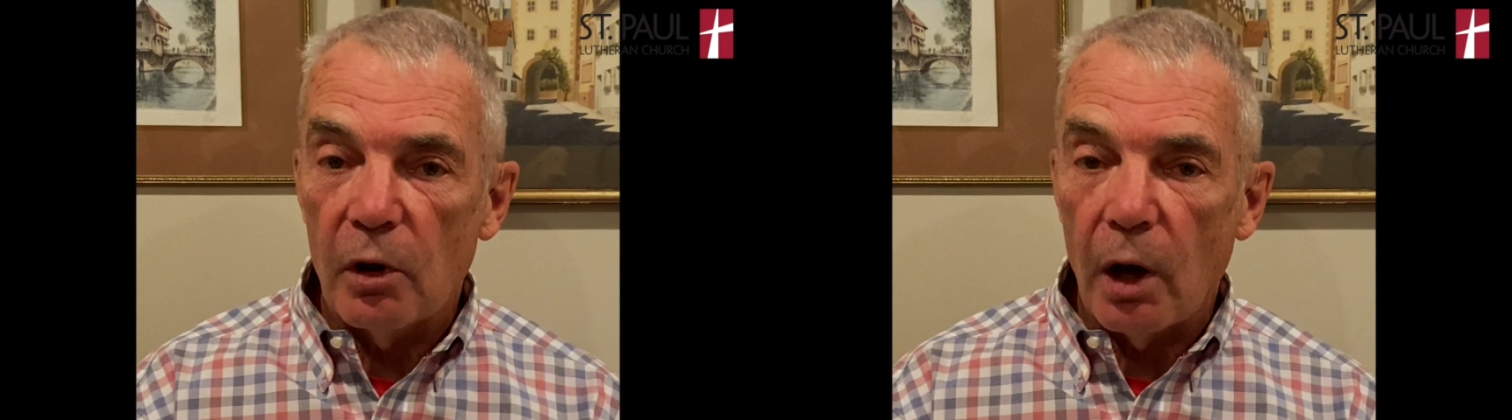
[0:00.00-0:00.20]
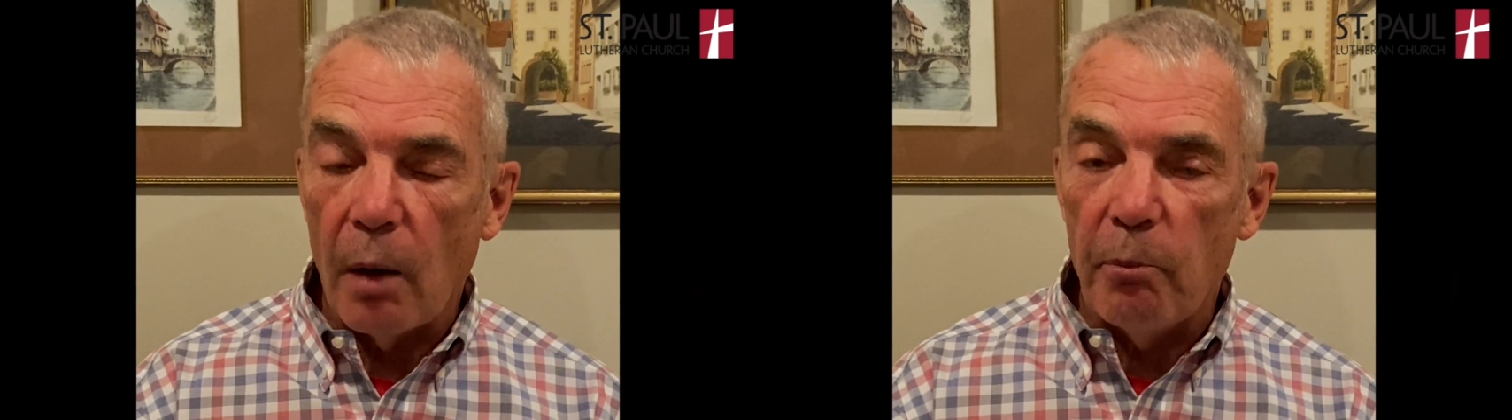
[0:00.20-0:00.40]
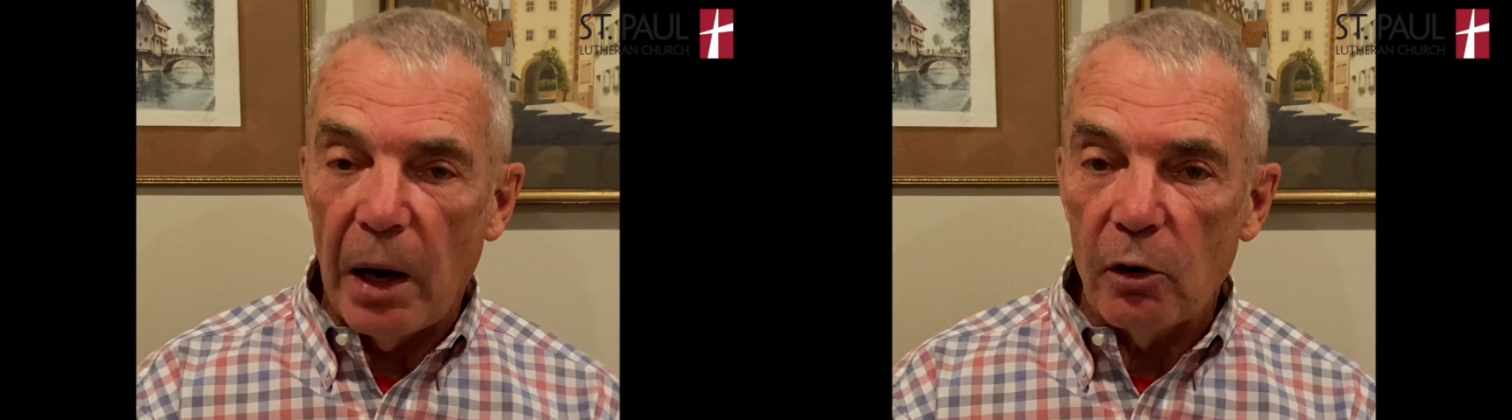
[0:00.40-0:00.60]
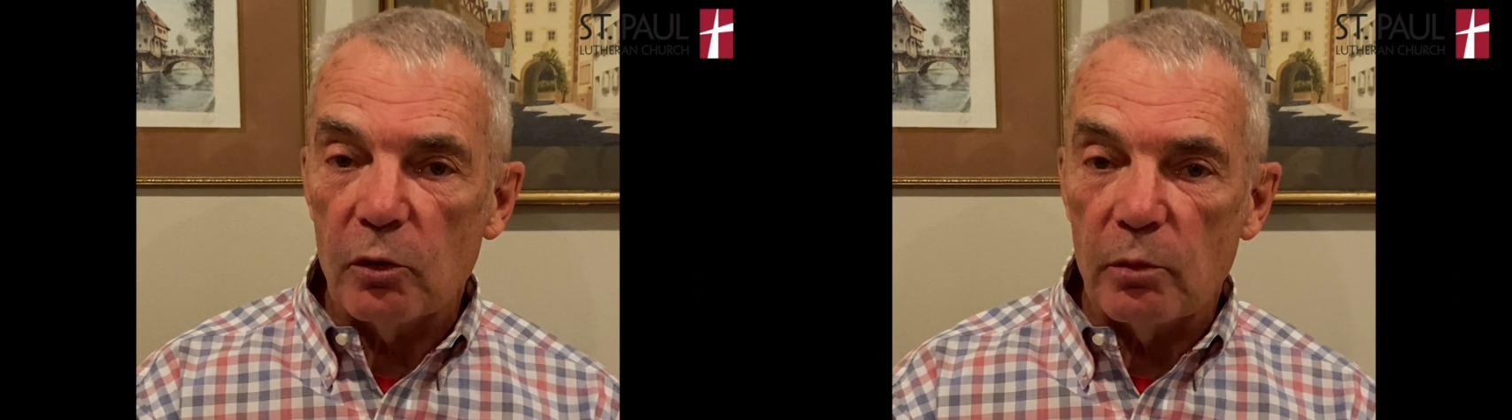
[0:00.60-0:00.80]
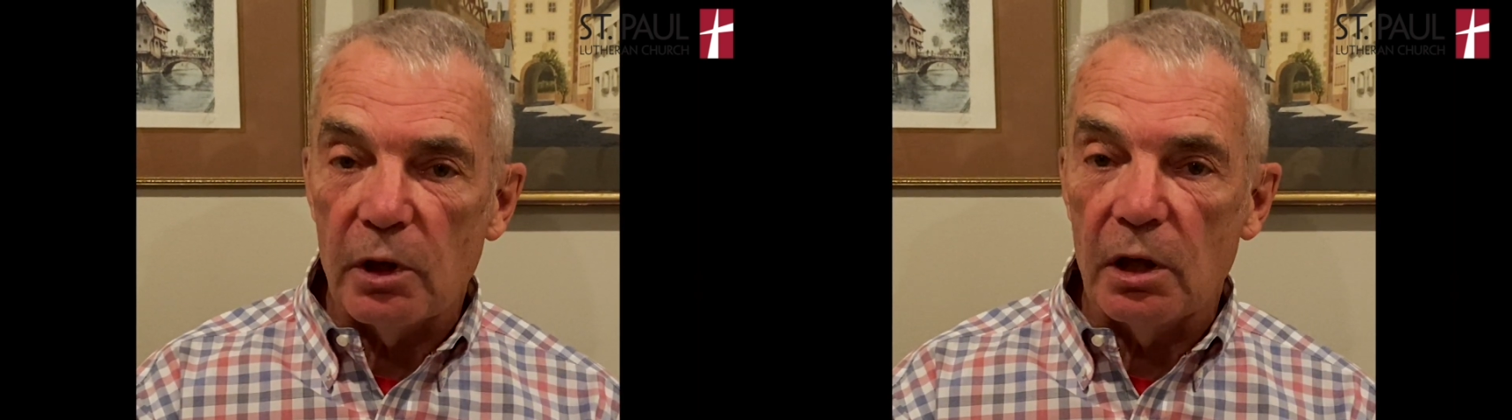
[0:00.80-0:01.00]

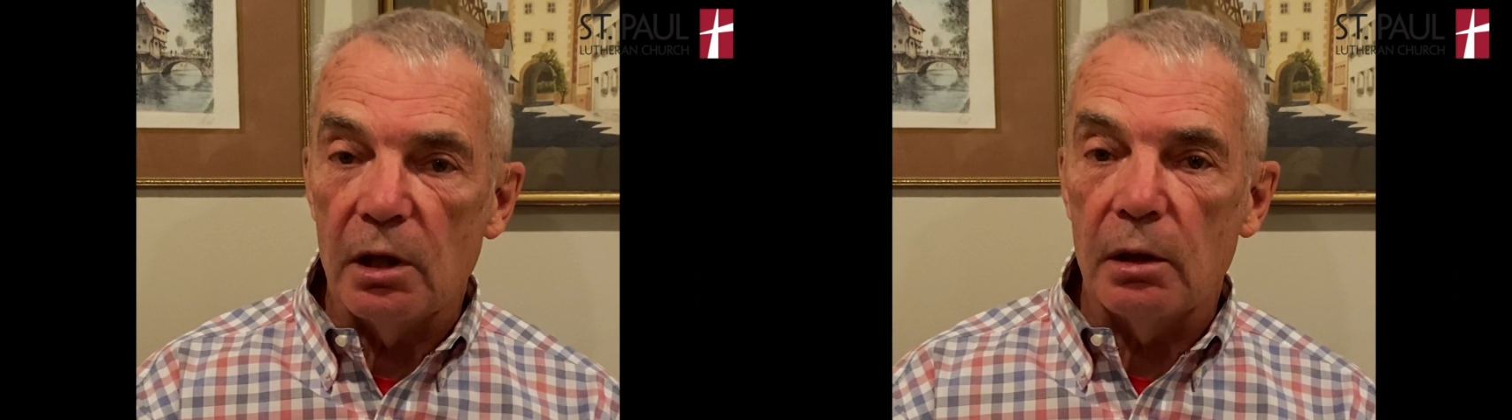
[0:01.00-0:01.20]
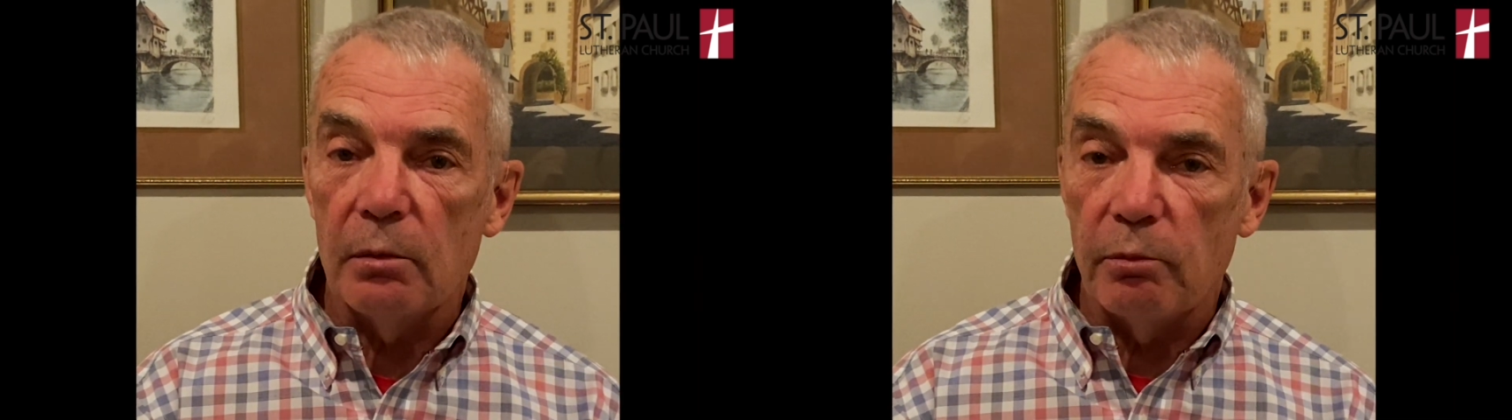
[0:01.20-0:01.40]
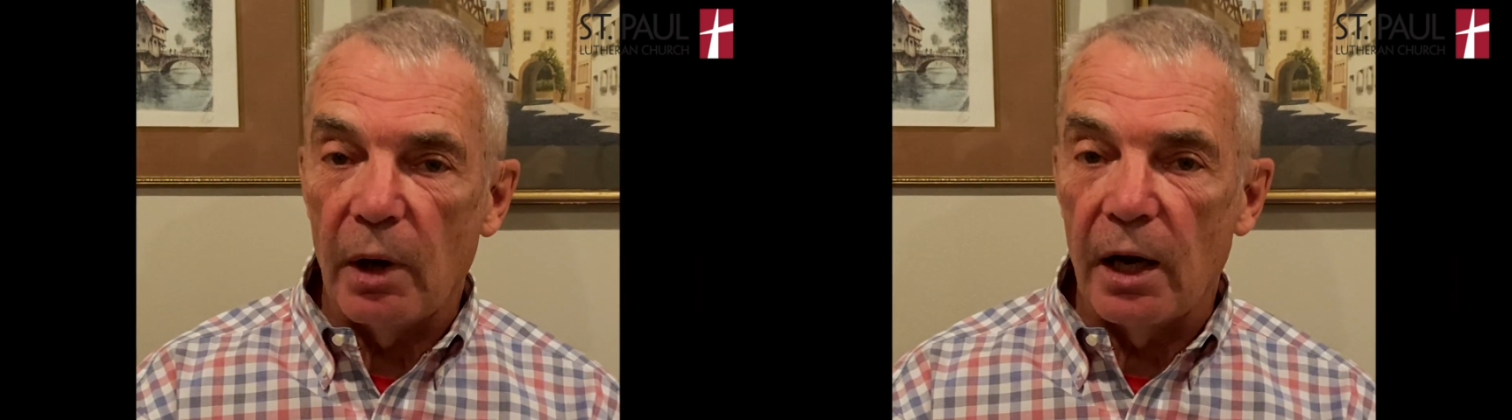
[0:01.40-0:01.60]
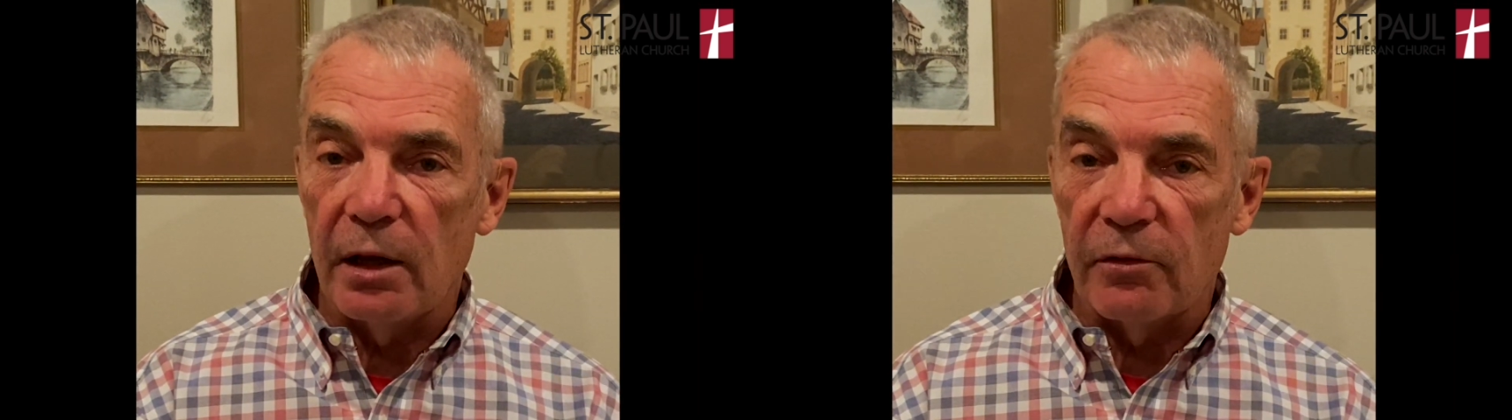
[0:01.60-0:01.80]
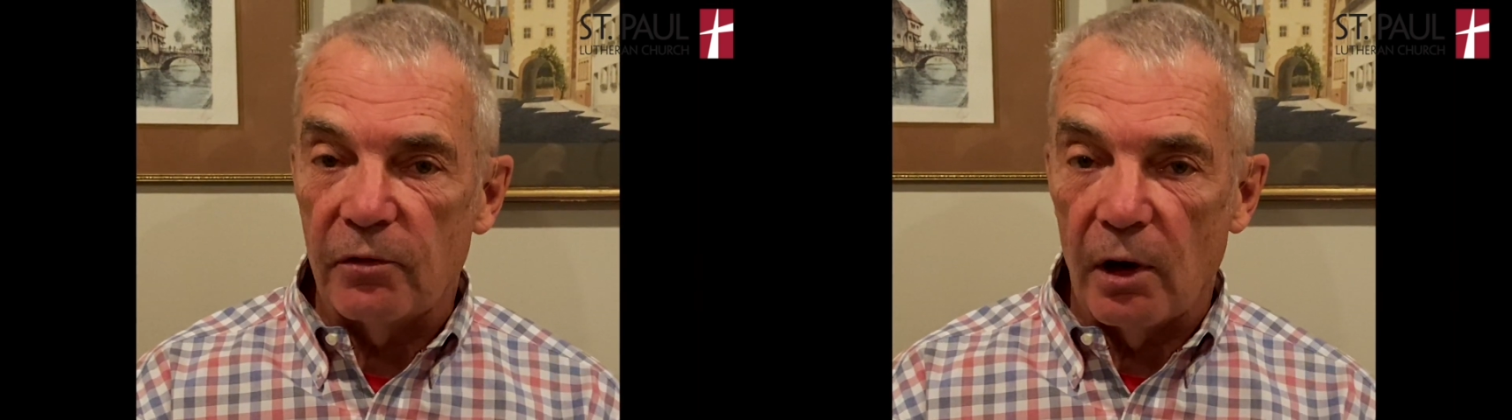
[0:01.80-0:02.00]
about me by
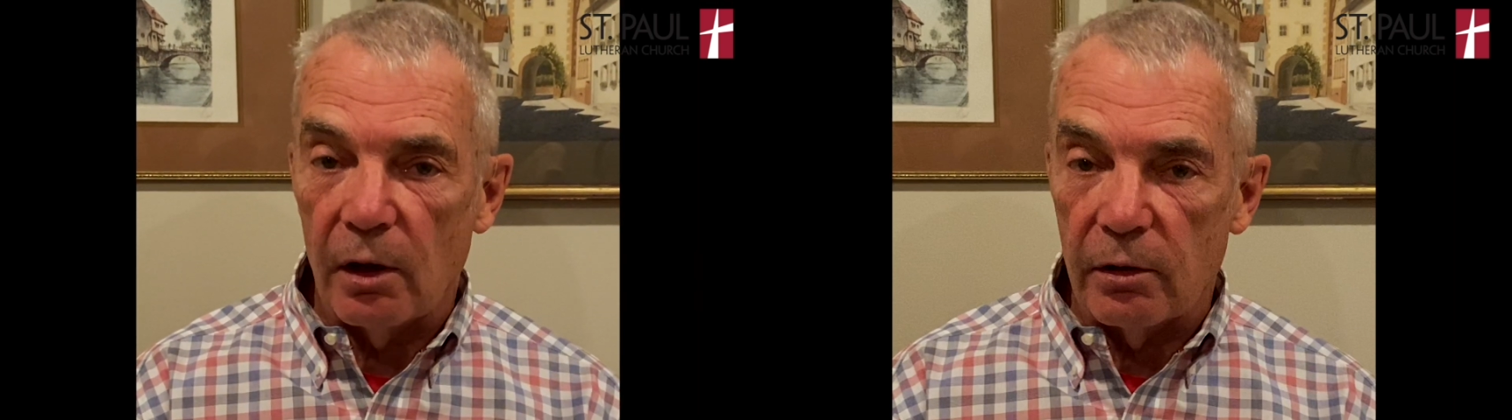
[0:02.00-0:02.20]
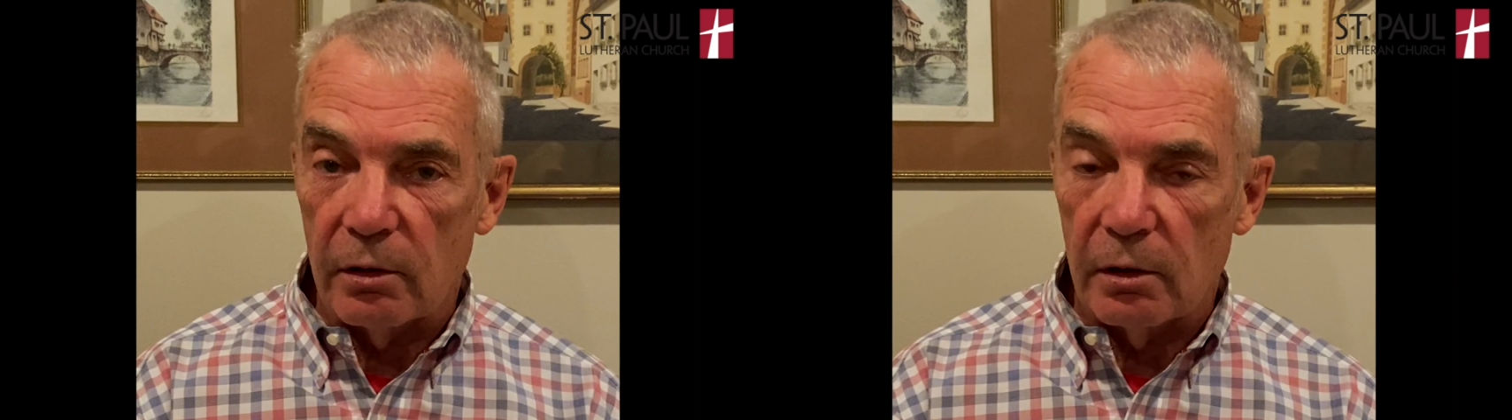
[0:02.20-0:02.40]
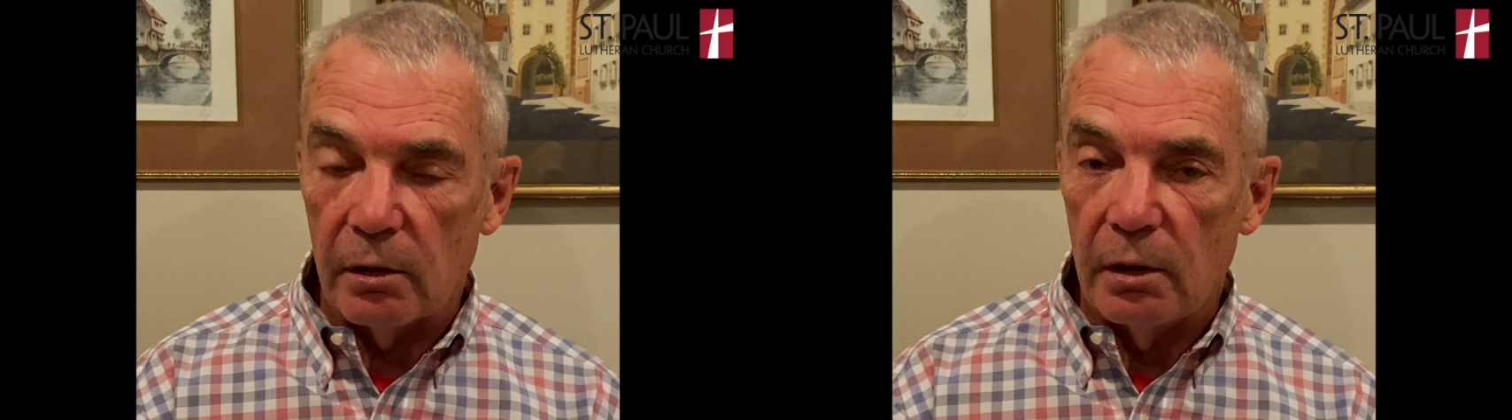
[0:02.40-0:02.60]
the Father.